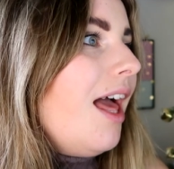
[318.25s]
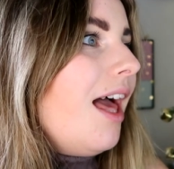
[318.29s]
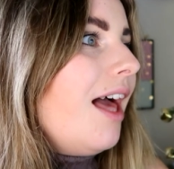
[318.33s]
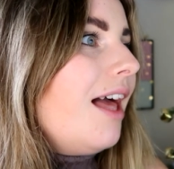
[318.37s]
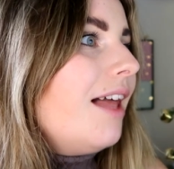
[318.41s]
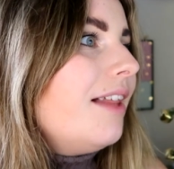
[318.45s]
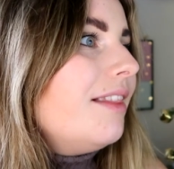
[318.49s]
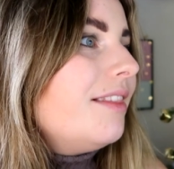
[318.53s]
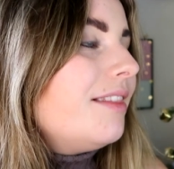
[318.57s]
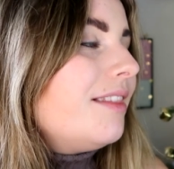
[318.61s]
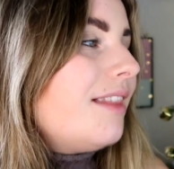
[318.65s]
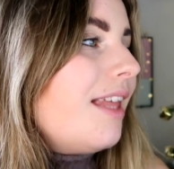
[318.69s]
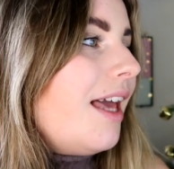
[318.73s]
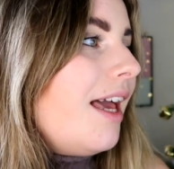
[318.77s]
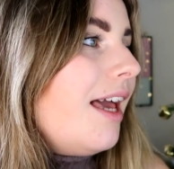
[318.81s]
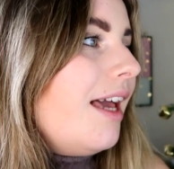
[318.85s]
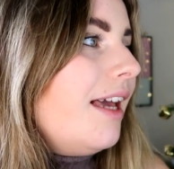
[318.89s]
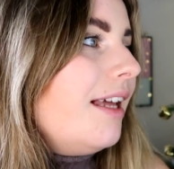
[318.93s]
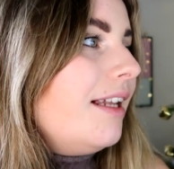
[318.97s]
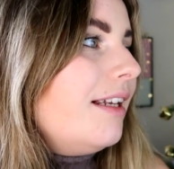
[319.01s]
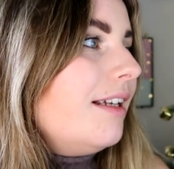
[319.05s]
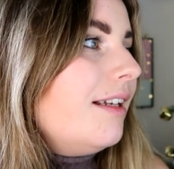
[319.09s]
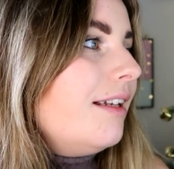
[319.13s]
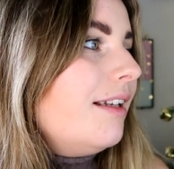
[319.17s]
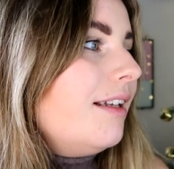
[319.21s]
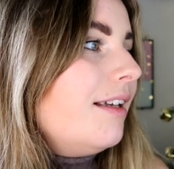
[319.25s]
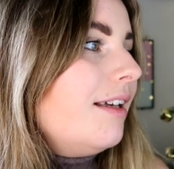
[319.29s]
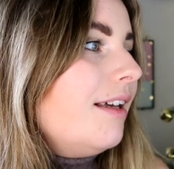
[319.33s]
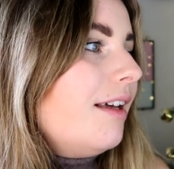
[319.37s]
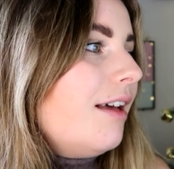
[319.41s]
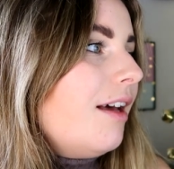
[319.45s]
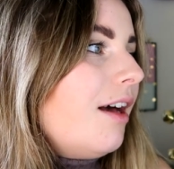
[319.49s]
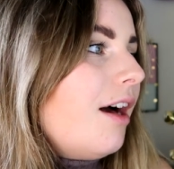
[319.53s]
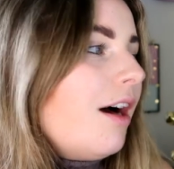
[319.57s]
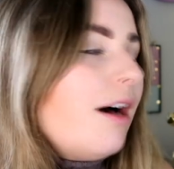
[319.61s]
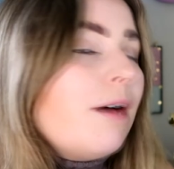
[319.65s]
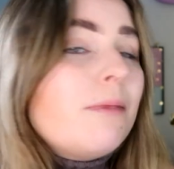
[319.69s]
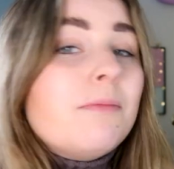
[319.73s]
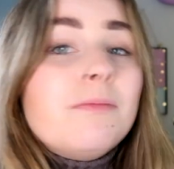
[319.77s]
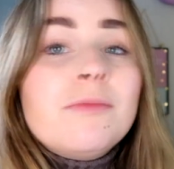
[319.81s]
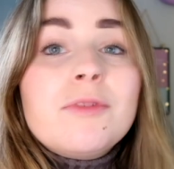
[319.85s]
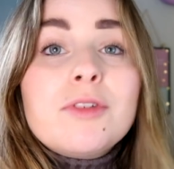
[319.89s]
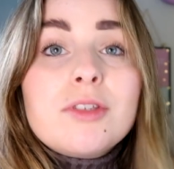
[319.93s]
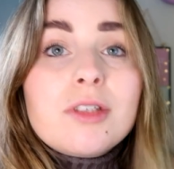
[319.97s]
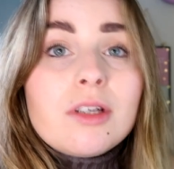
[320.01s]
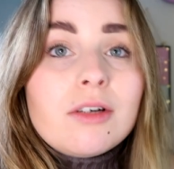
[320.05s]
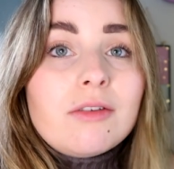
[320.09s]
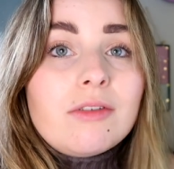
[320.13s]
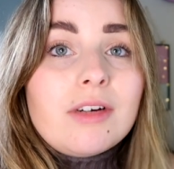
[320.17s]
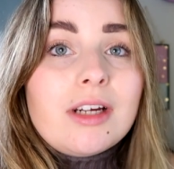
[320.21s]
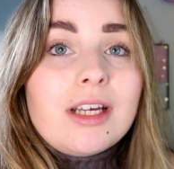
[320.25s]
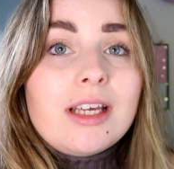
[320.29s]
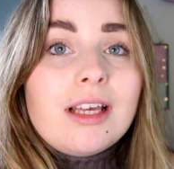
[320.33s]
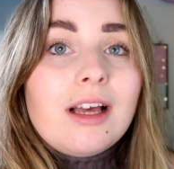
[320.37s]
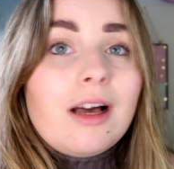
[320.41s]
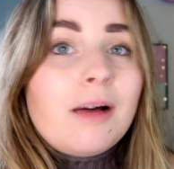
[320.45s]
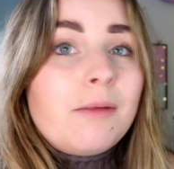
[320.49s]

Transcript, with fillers: And then I'm sorry,